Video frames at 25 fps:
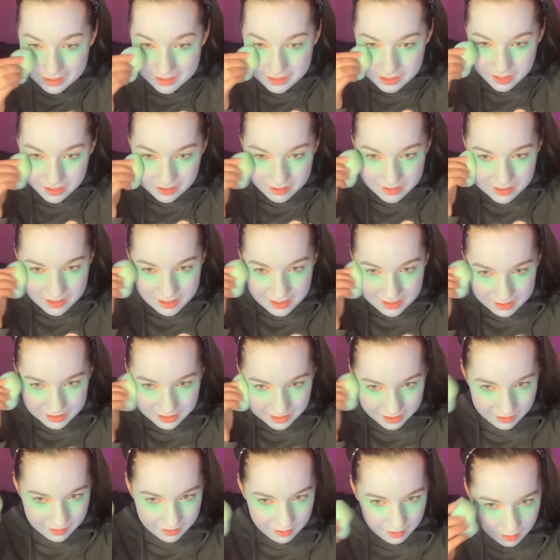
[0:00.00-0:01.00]
just to
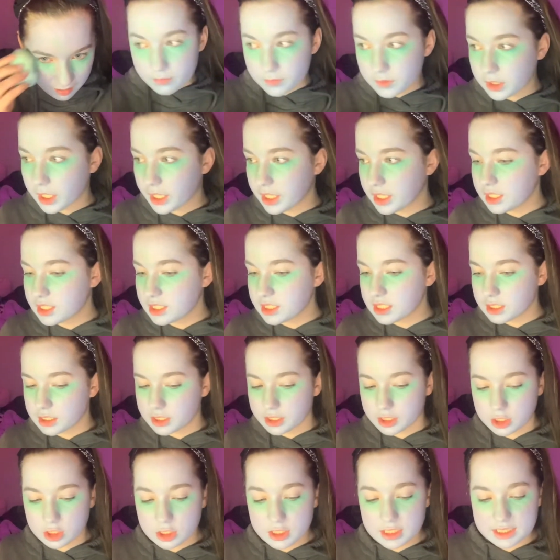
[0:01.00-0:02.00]
like lighten it a little
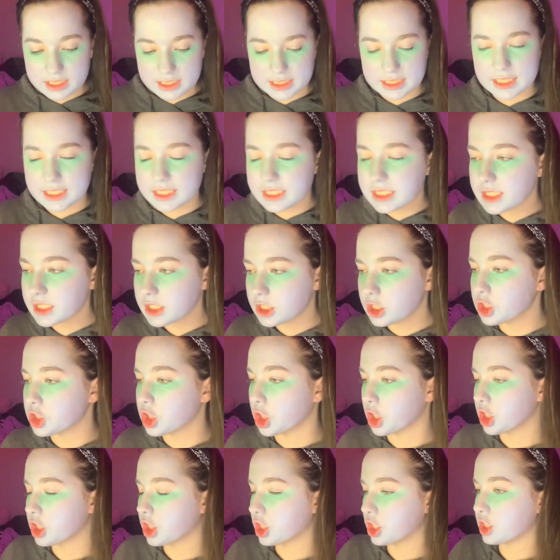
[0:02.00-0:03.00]
because this is a little
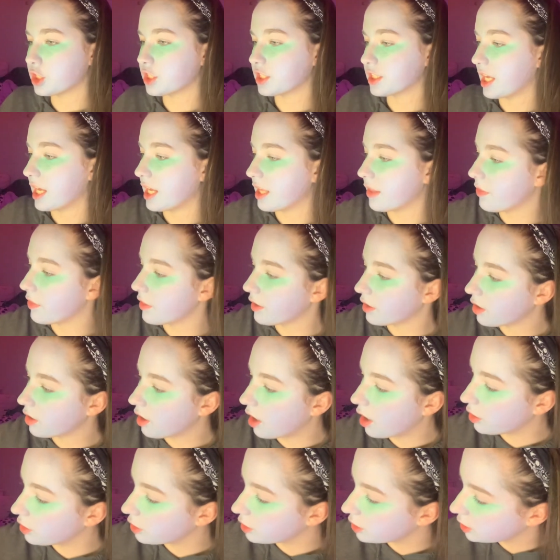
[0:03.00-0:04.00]
darker than the
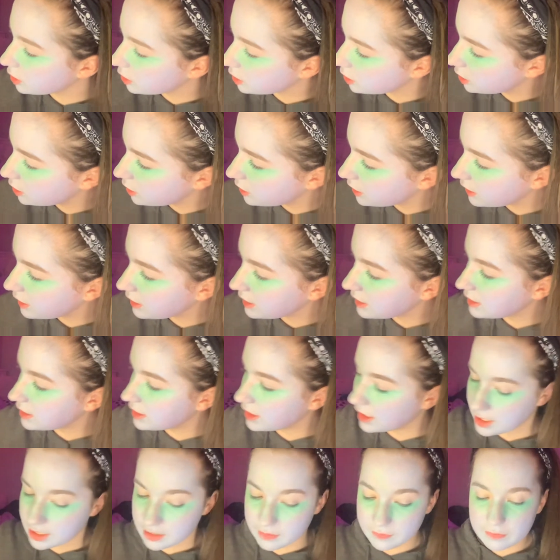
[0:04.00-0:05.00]
color that it
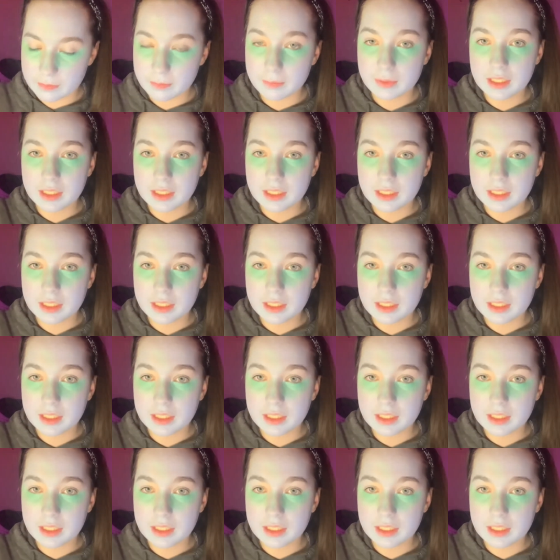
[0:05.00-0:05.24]
gave me.